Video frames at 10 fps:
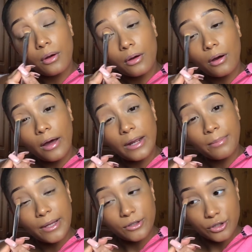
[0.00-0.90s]
Cardi
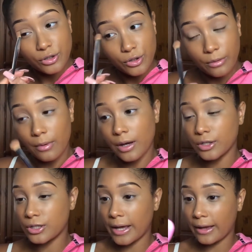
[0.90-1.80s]
B is just too
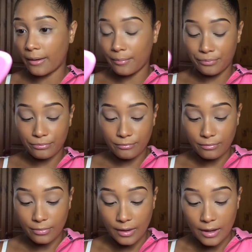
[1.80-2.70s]
much. Like,
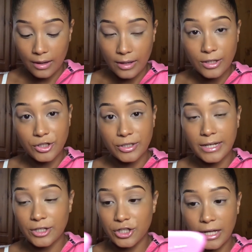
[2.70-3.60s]
she's
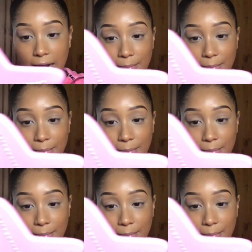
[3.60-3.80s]
literally like